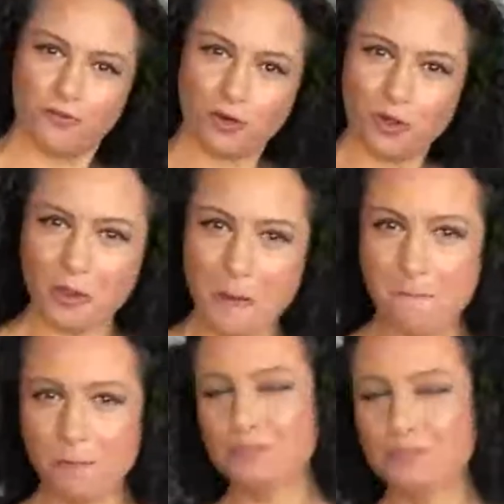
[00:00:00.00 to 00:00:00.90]
our
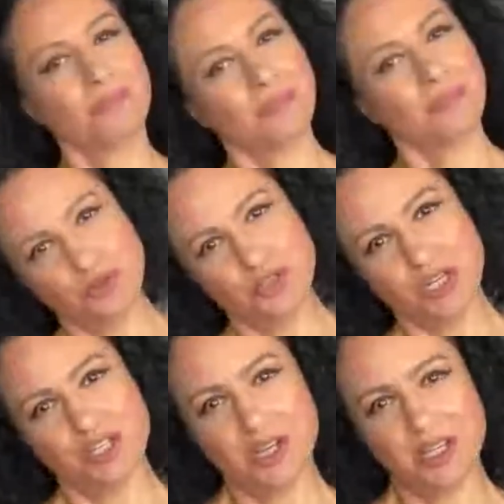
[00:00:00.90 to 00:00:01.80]
full
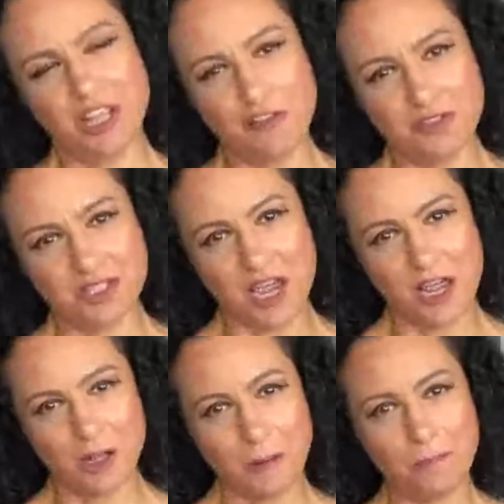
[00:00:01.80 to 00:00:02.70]
LUCIA'S Vegan
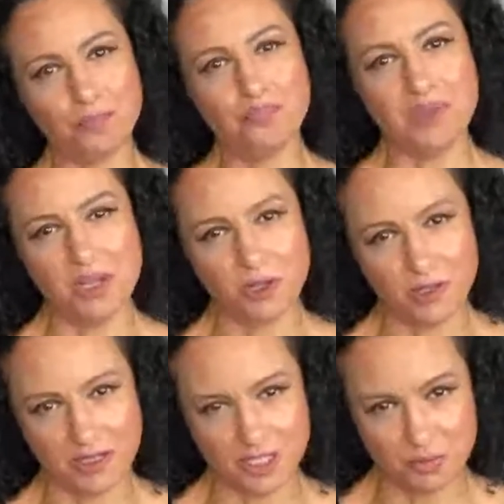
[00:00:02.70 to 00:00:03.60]
Lifestyle
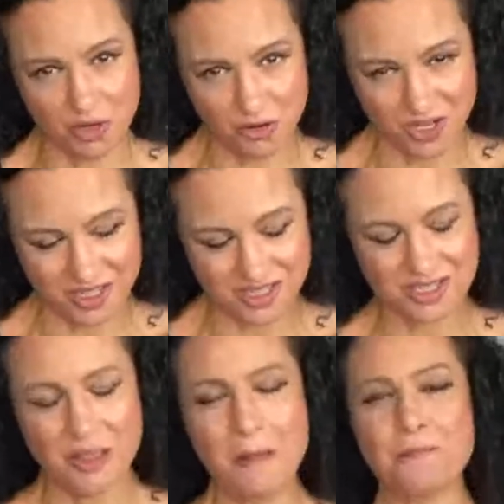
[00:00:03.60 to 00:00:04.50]
Meal
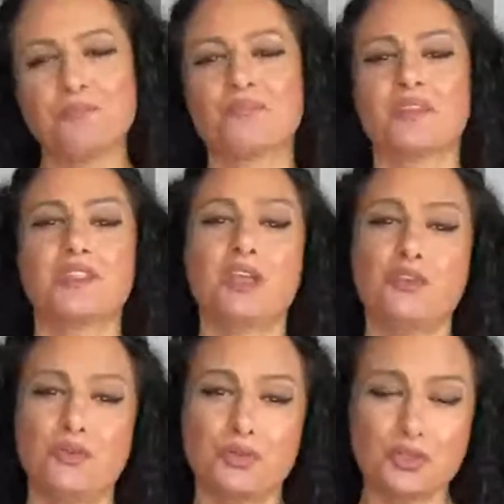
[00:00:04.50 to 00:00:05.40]
Experience.
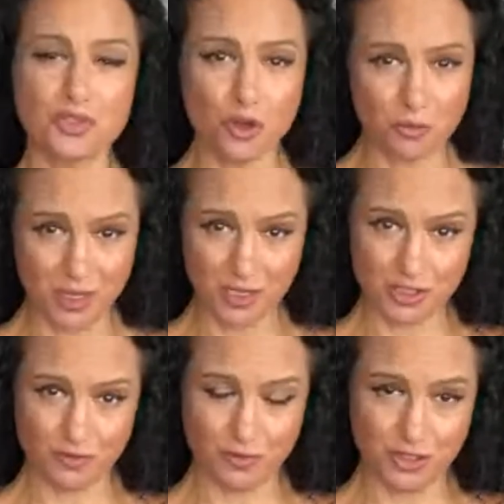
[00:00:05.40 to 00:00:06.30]
Thank you
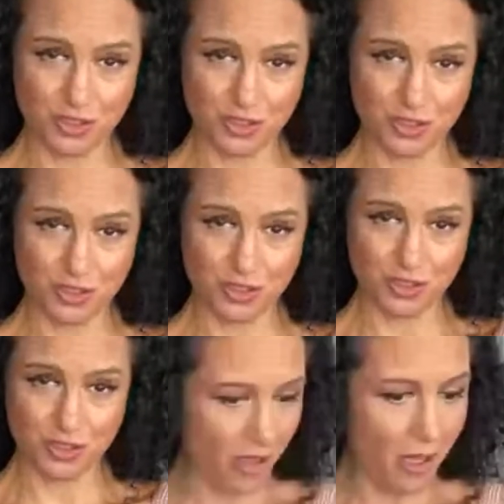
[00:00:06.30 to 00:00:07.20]
so much for
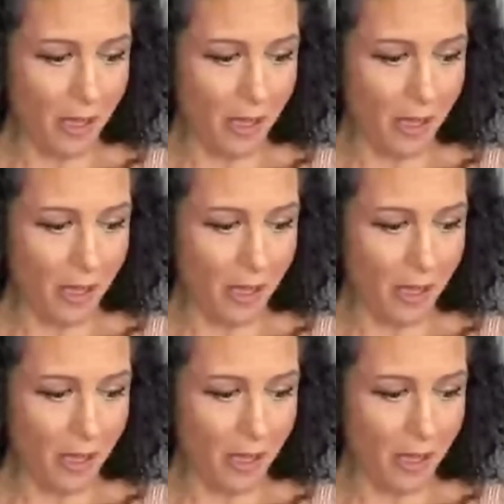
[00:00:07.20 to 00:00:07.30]
joining